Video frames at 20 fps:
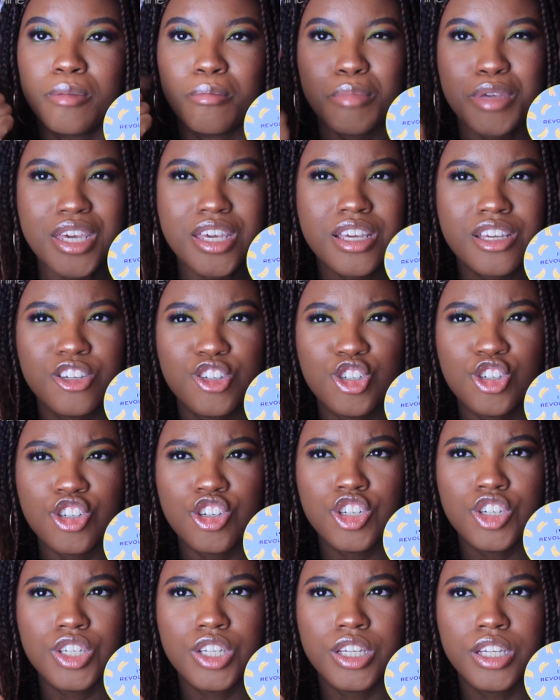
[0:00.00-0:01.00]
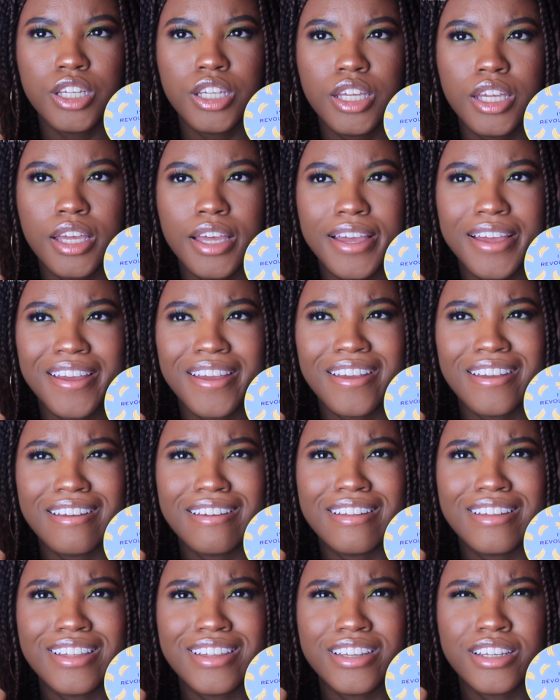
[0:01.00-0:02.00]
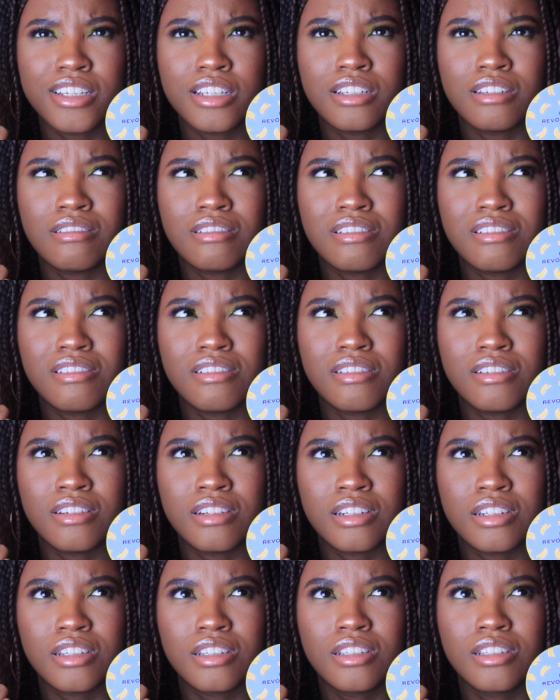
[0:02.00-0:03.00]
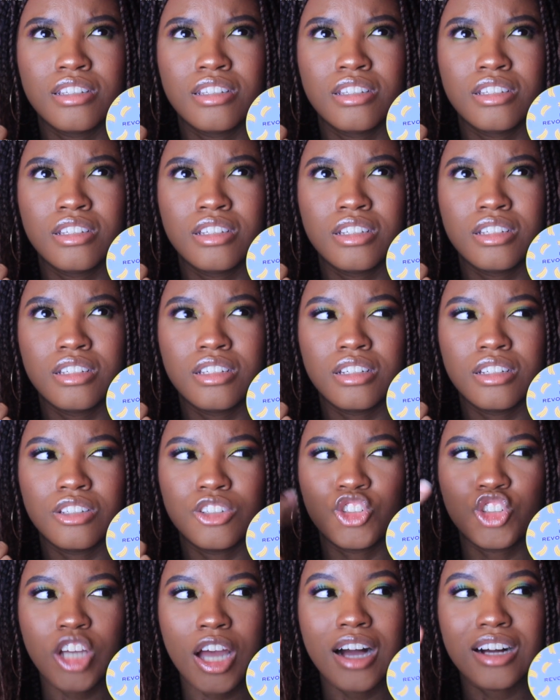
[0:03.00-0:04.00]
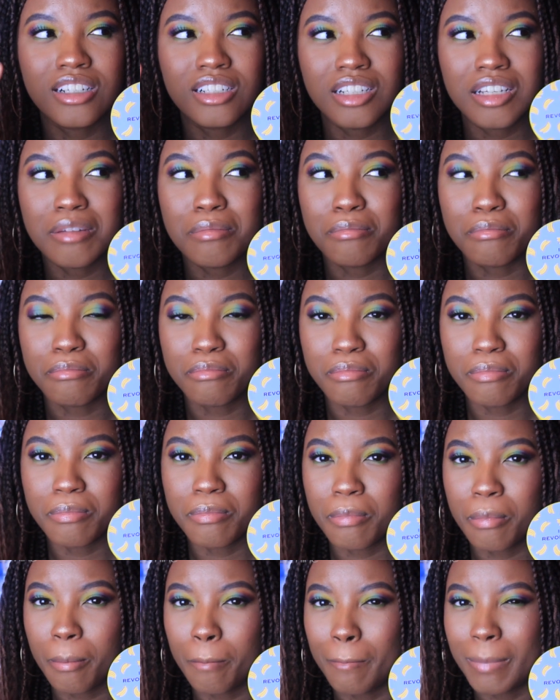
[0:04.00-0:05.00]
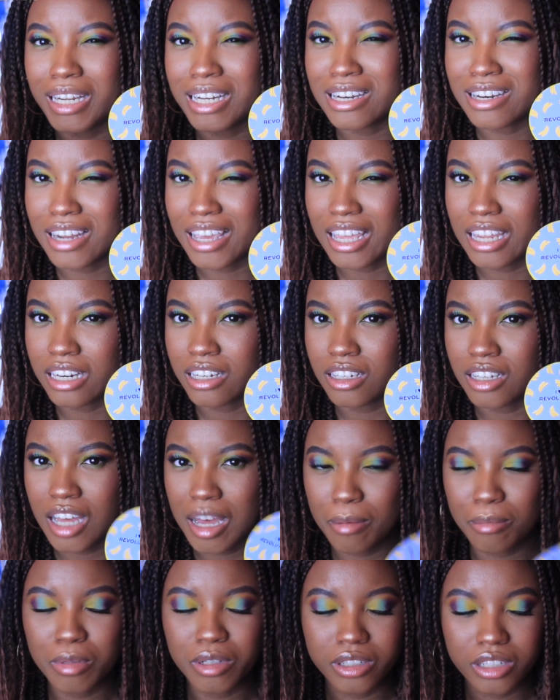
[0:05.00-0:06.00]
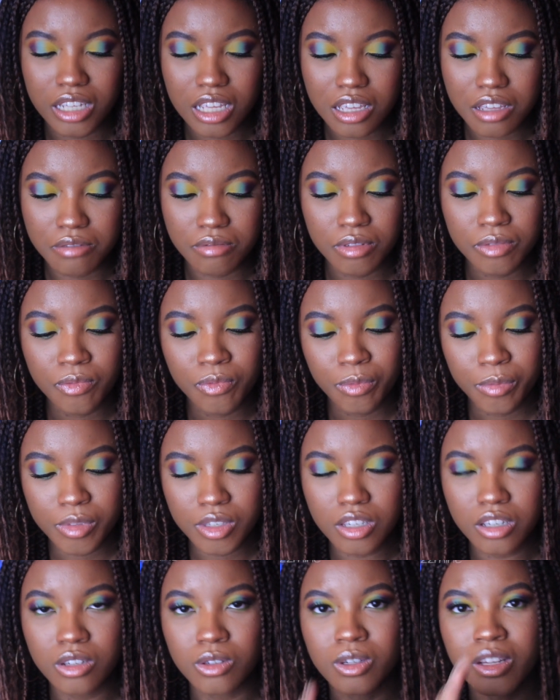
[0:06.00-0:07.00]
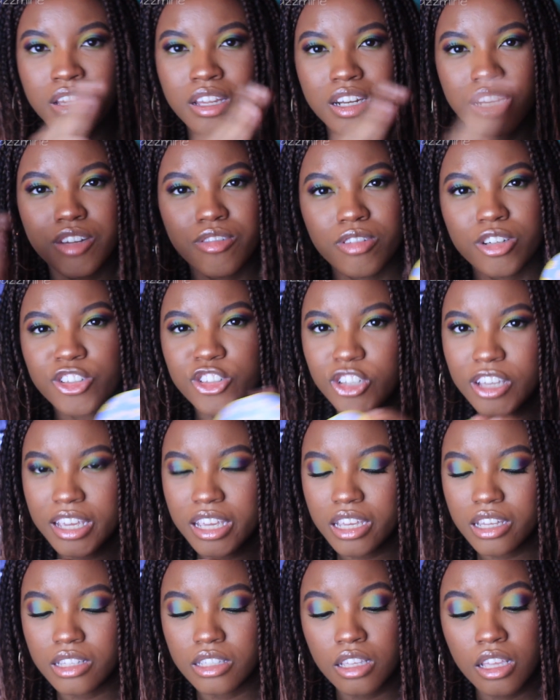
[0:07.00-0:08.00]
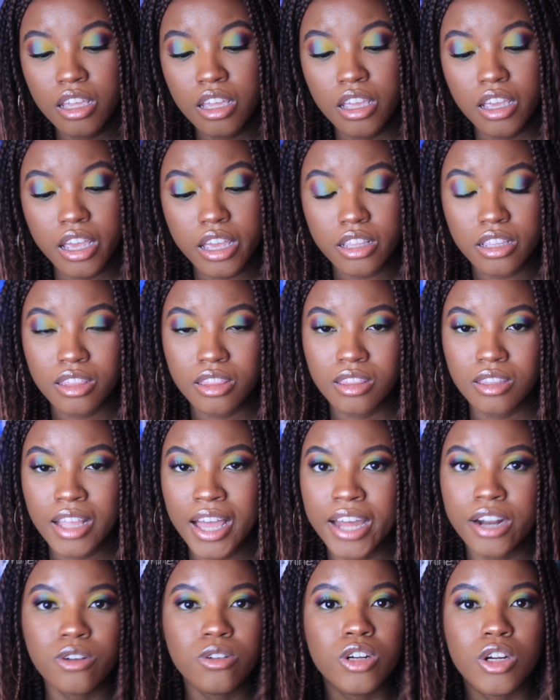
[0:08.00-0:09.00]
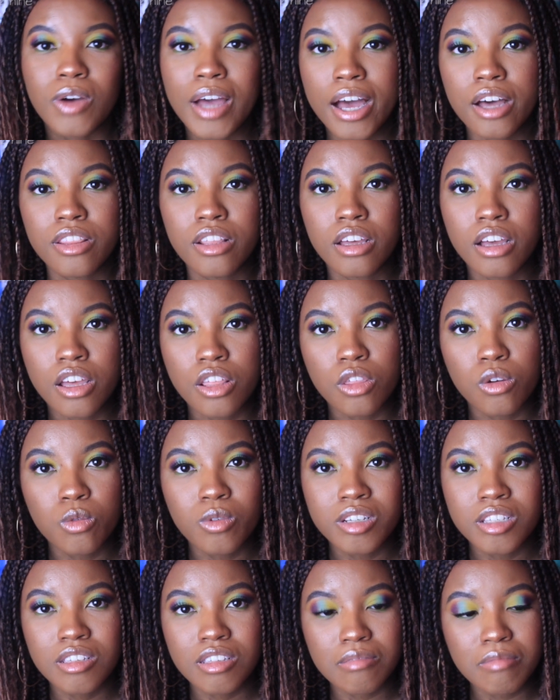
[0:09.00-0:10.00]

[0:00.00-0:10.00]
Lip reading: peach, and chocolate banana, I believe. So different shades, and I don't know how the other ones